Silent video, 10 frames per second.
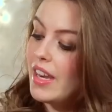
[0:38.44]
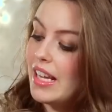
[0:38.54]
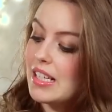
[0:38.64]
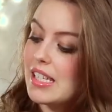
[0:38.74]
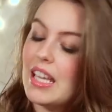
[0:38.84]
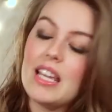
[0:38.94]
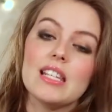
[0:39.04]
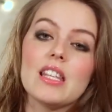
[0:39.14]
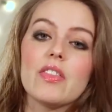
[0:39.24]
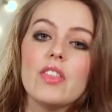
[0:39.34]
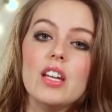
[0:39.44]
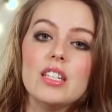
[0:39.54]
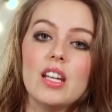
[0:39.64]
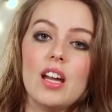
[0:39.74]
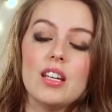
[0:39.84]
The necklace is
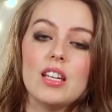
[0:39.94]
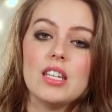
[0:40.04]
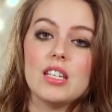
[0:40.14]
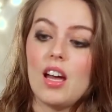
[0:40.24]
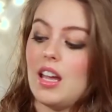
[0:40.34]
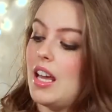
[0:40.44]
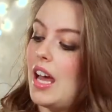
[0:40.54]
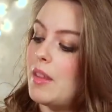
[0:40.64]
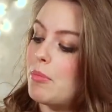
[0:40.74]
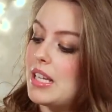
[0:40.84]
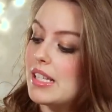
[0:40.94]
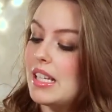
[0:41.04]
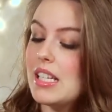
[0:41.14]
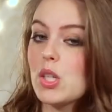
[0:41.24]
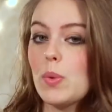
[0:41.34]
$39.99 and the
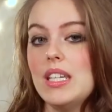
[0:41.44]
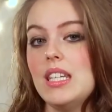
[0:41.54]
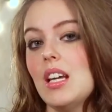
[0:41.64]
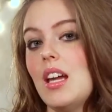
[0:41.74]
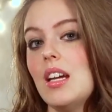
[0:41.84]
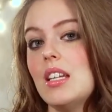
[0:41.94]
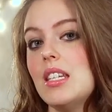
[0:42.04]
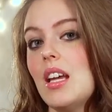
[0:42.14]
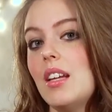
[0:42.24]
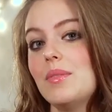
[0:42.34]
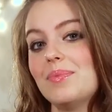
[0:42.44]
bracelet is $29.99.